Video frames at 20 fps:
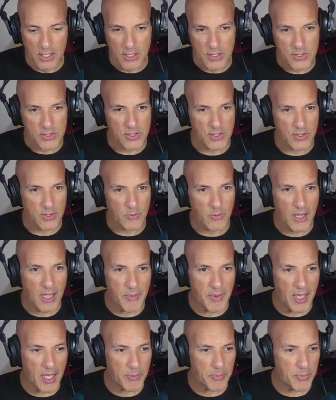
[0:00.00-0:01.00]
So the web
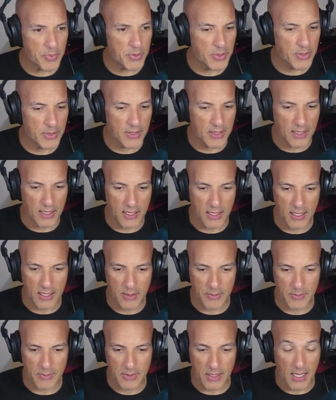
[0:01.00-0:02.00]
app,
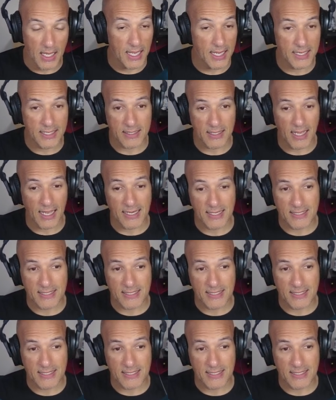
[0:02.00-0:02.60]
I